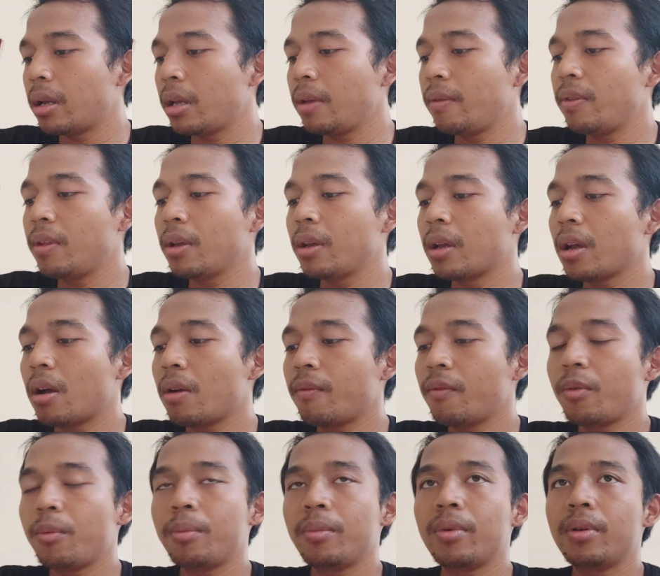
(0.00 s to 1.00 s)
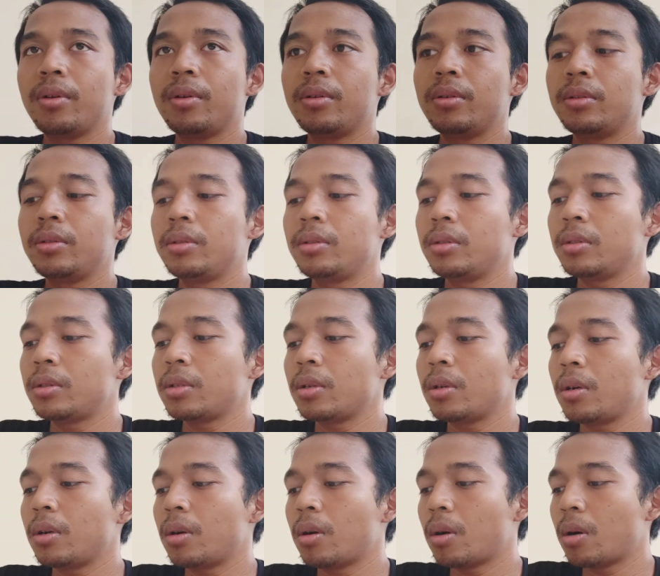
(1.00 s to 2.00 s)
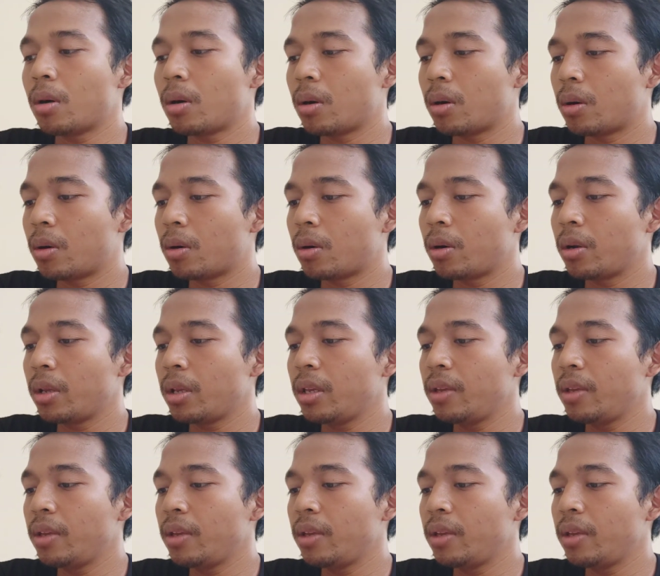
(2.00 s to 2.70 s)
if the government or